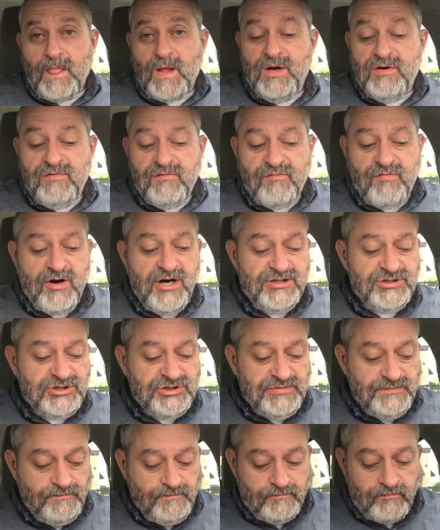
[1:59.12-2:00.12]
Good and
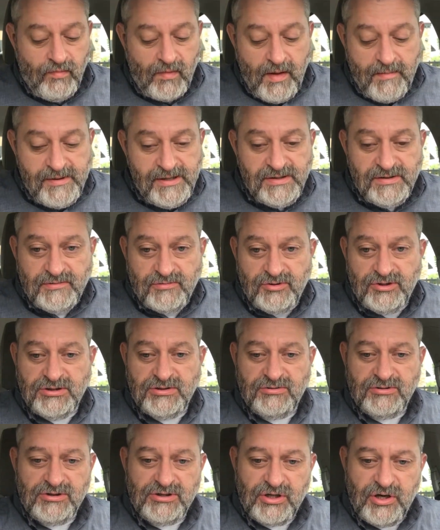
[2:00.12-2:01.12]
fresh. I mean, they're
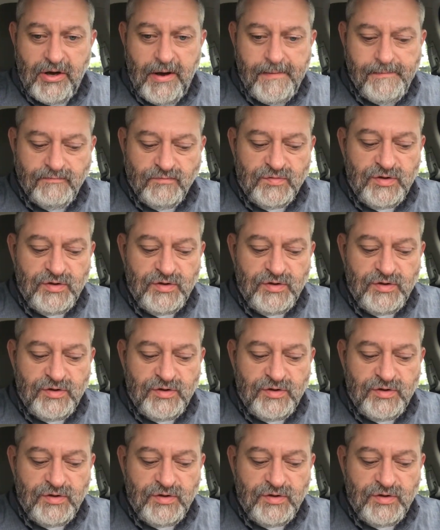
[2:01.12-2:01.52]
really really good.